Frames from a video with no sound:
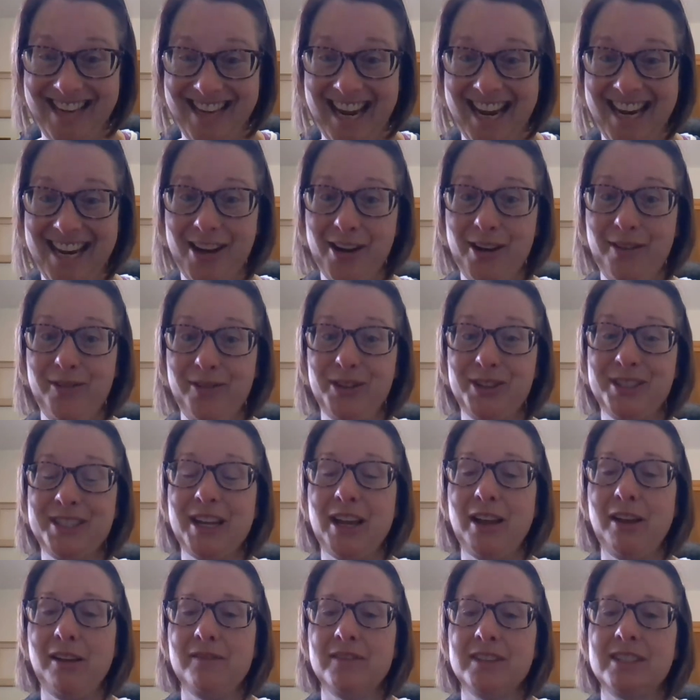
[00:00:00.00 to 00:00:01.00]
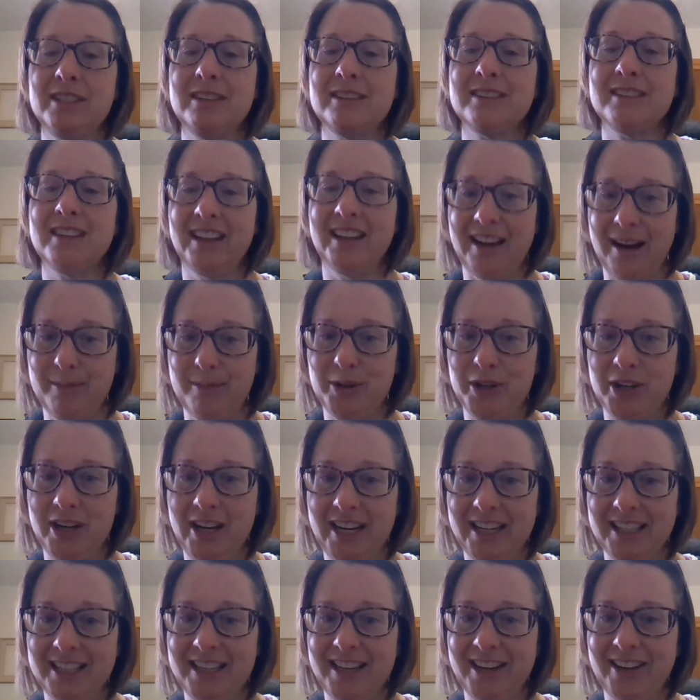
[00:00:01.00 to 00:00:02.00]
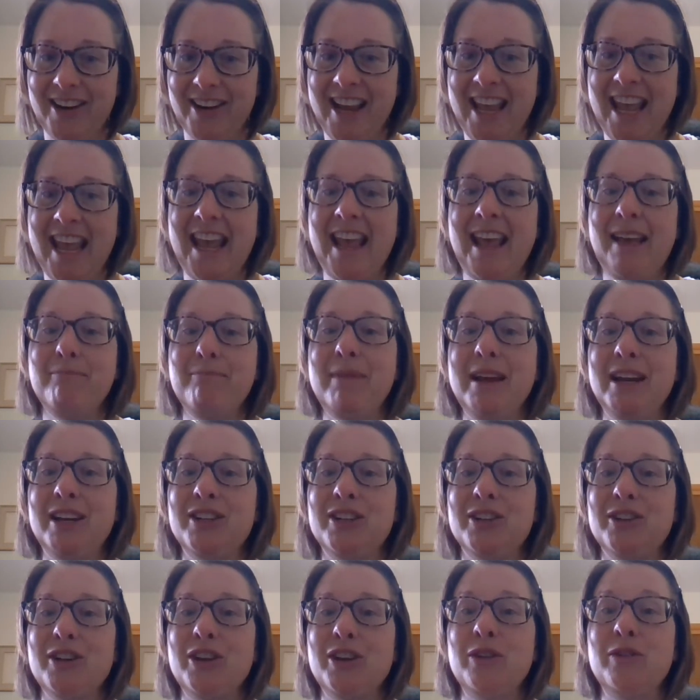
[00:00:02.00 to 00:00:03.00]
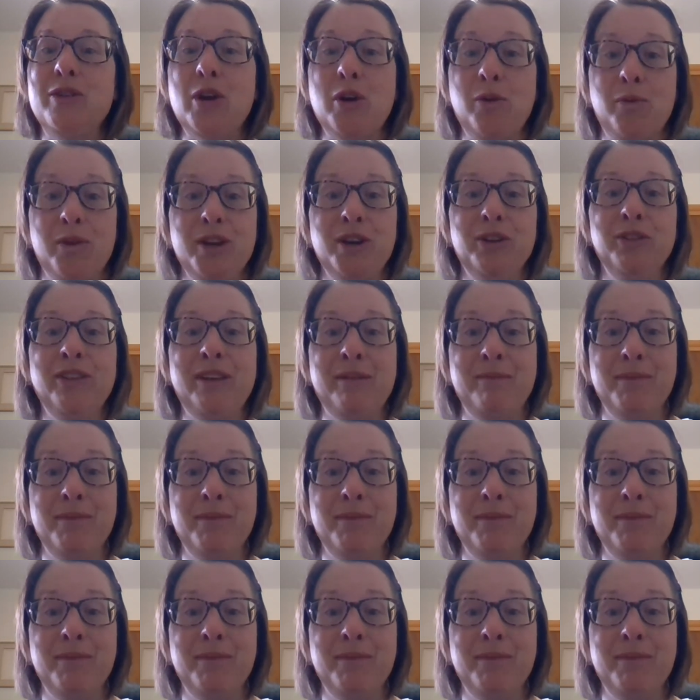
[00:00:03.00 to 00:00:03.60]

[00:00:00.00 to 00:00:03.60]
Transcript: take care of yourselves, just like I'm trying to. Make sure you know where your